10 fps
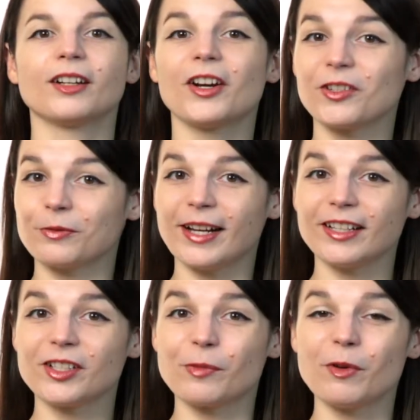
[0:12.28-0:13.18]
Are you
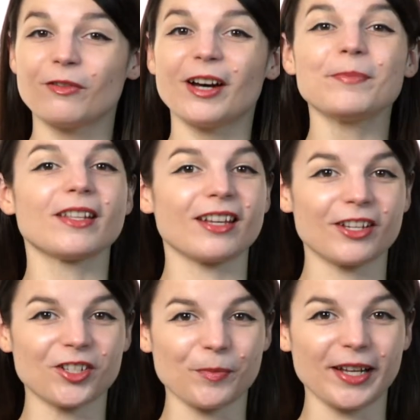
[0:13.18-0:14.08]
ready to move up to the
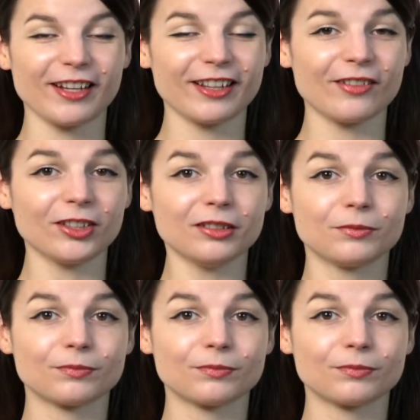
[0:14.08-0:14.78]
intermediate level?